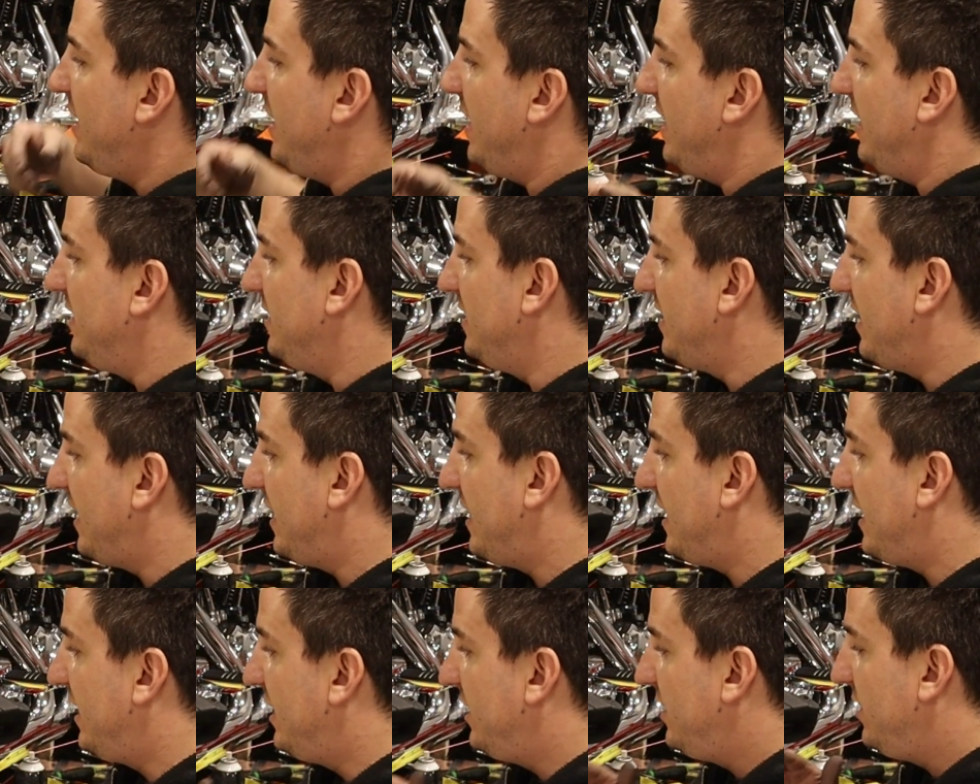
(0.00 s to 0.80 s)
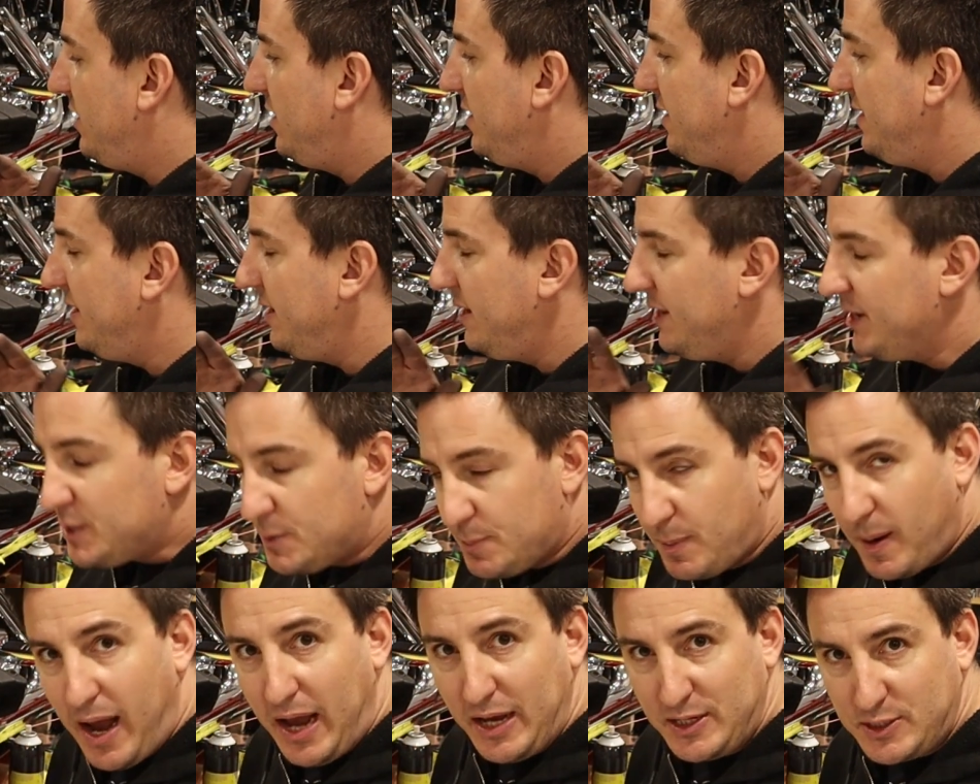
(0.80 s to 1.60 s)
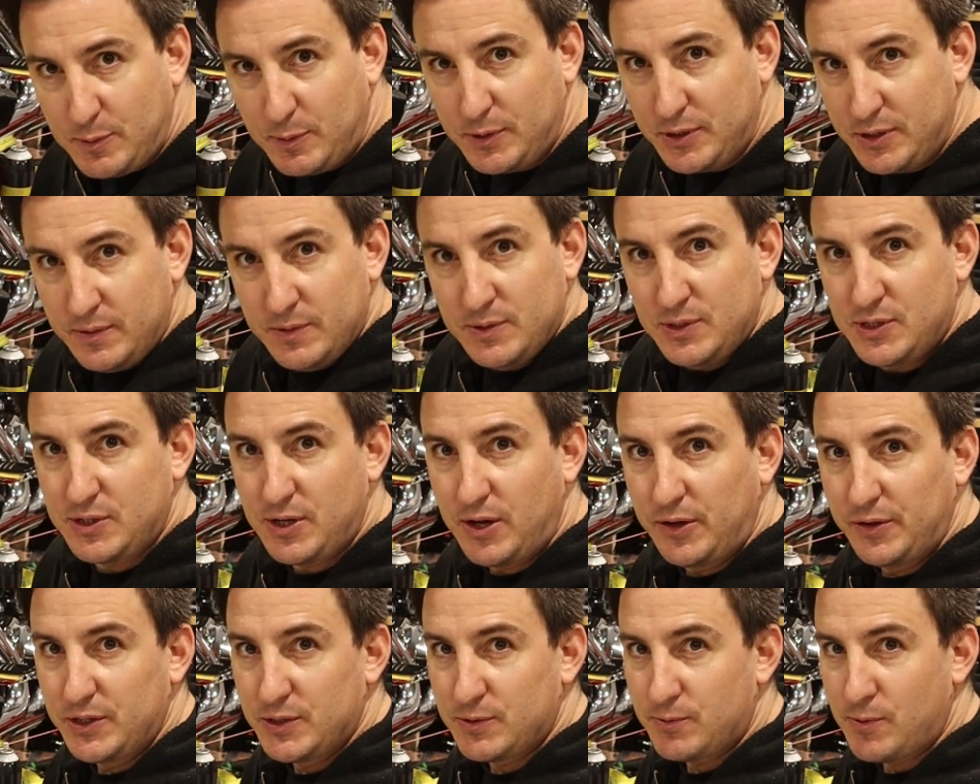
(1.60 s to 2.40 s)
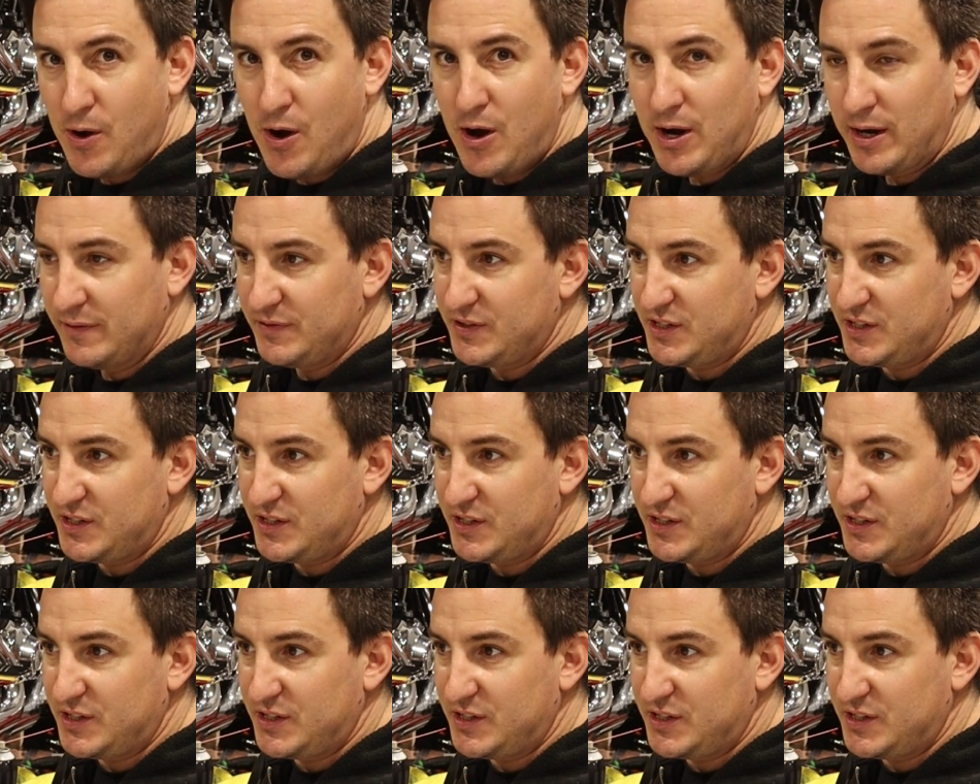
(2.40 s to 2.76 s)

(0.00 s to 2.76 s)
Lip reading: And it is possible to install these wrong.